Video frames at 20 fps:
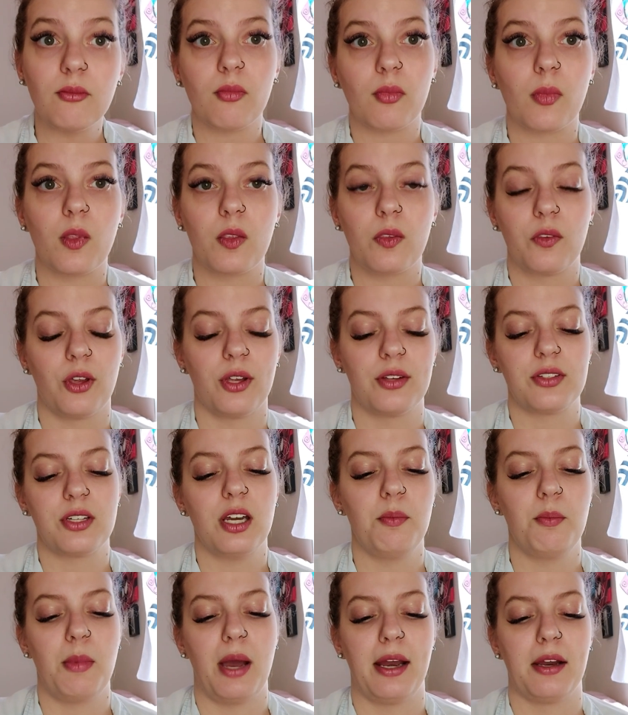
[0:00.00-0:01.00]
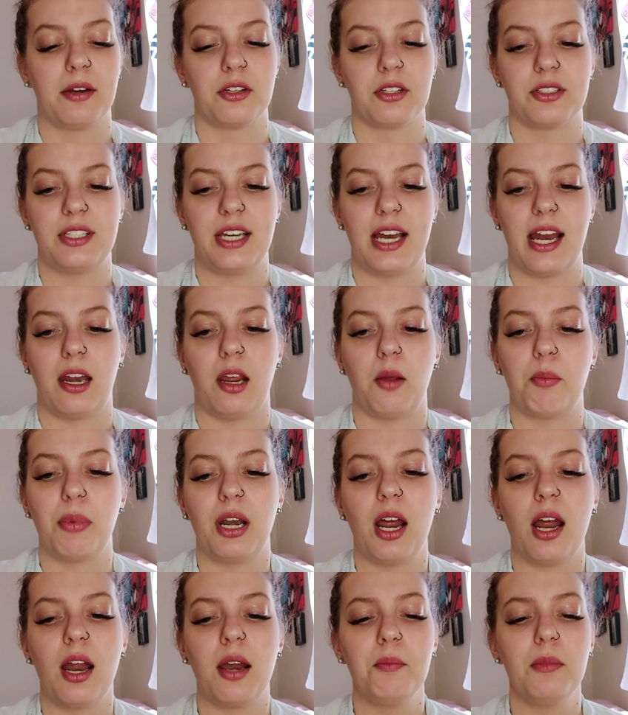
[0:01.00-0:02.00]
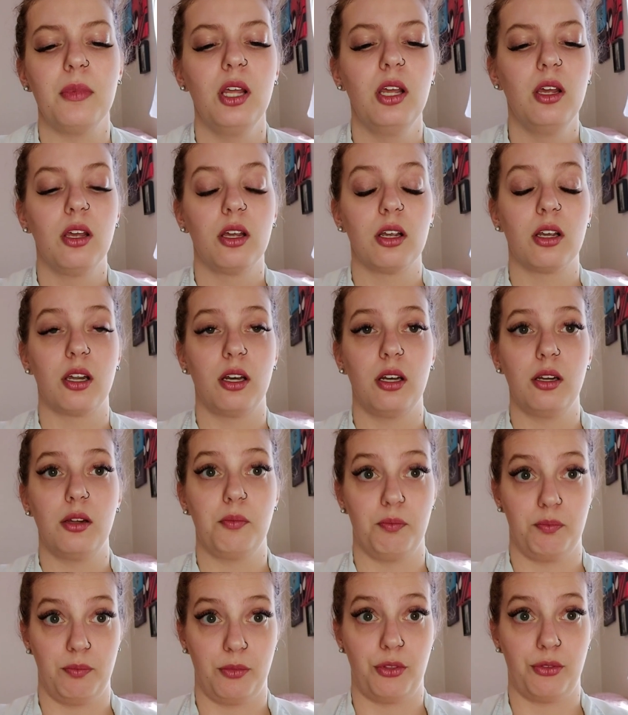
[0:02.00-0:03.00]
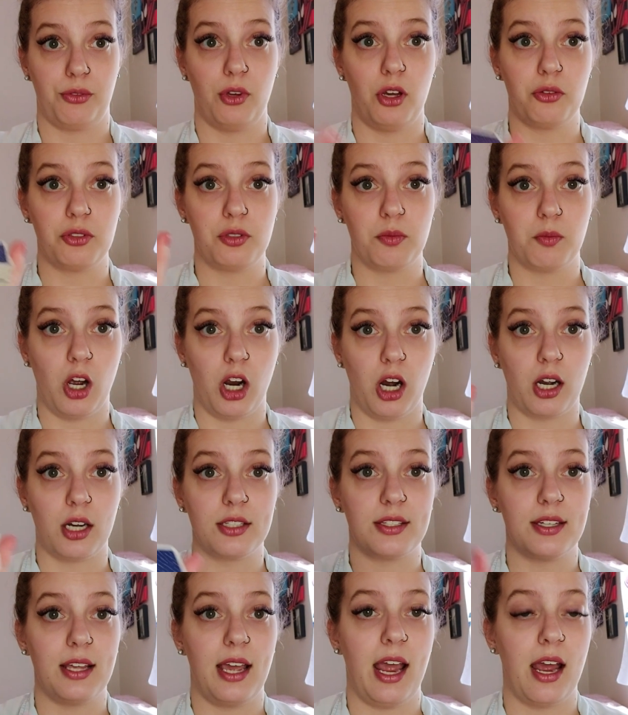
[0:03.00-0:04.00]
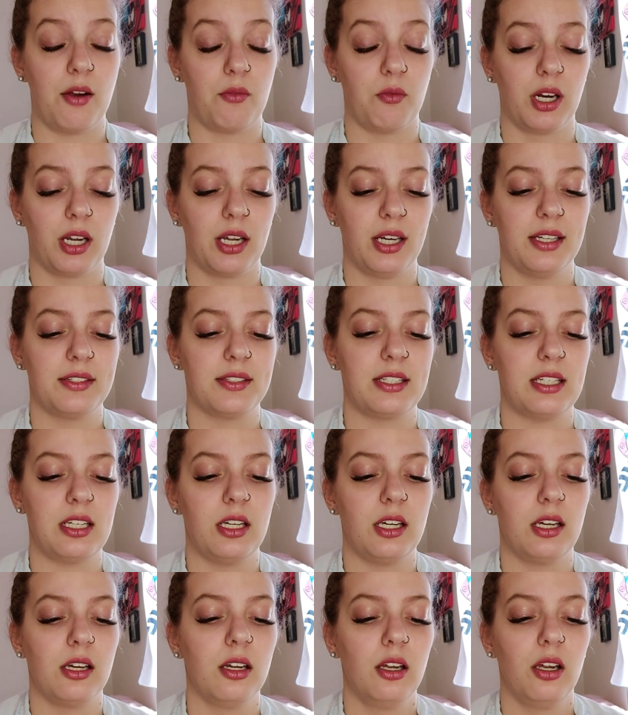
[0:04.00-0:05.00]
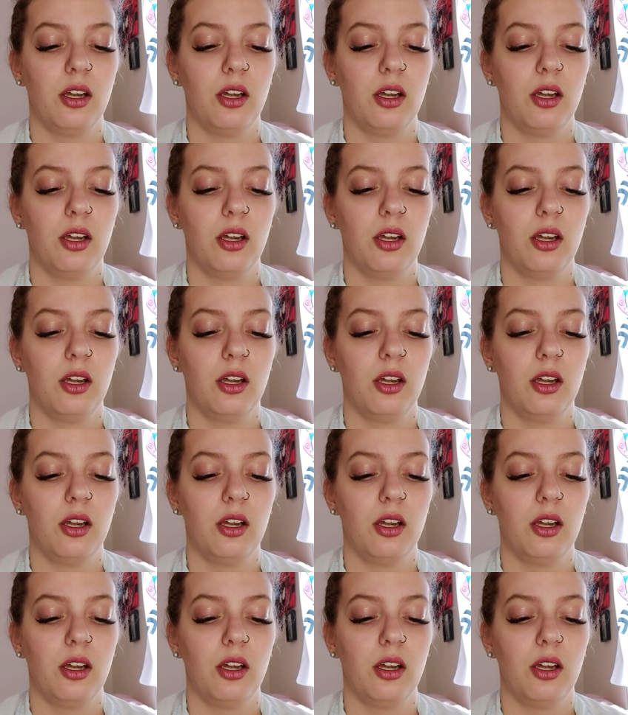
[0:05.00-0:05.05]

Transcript: And so that's kind of my understanding, but I'm going to throw some cards and we're going to see,